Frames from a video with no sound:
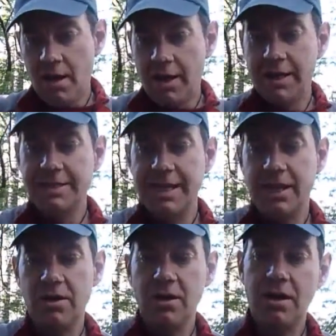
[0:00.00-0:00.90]

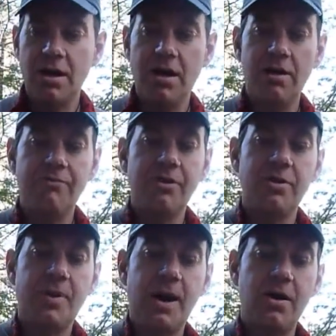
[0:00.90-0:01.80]
container of Free the
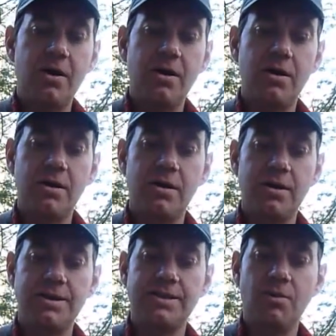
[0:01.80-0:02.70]
Powder.
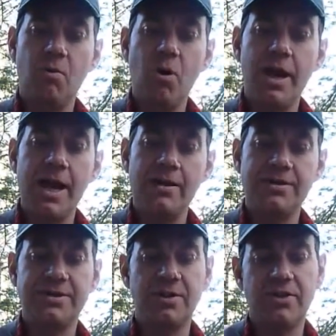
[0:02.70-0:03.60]
This is a 1 ounce,
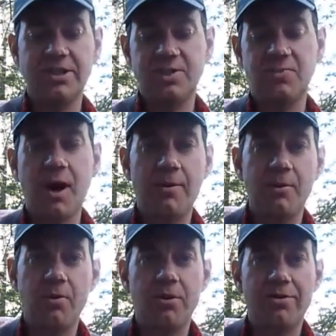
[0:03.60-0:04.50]
so this is probably
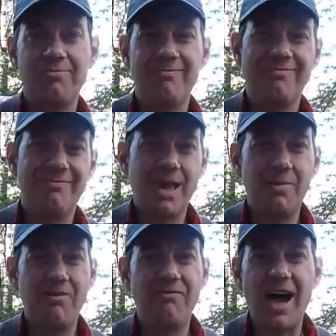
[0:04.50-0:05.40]
worth
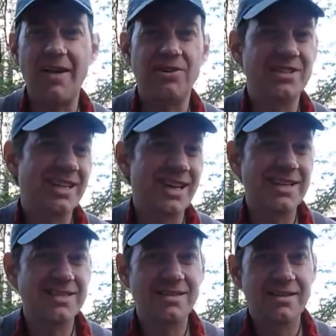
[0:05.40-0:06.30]
maybe 5 or
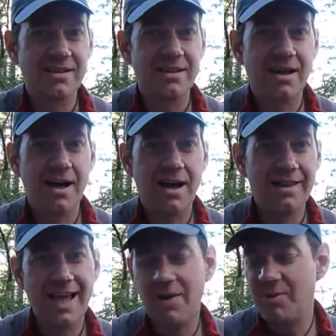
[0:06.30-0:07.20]
6. A
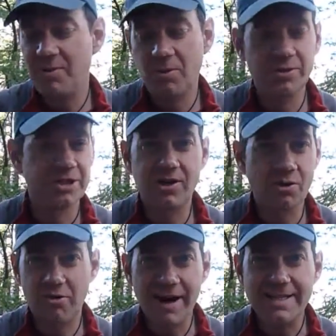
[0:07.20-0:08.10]
lot of people will just go
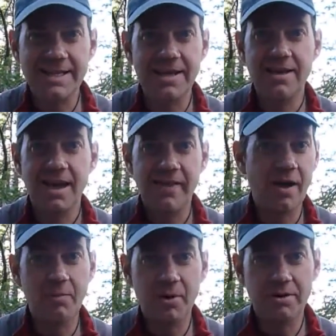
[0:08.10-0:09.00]
crazy and
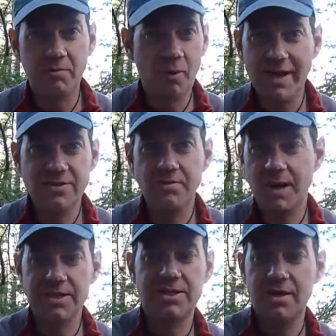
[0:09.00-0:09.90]
they'll put way too
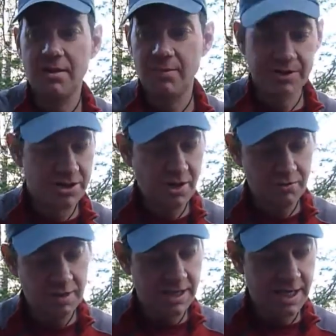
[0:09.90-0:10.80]
much, but you don't
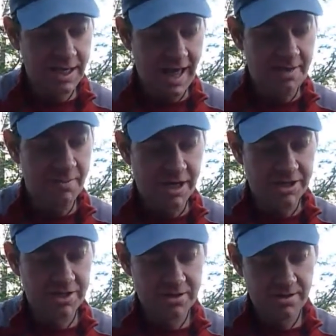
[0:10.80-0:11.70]
really need that
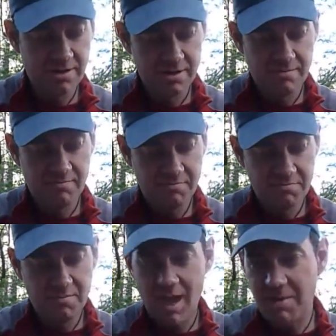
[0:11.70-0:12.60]
much.
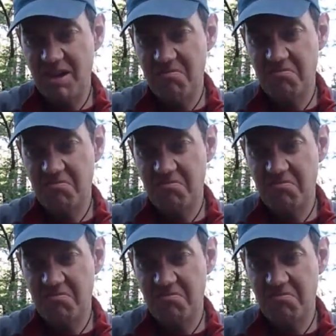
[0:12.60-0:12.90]
Maybe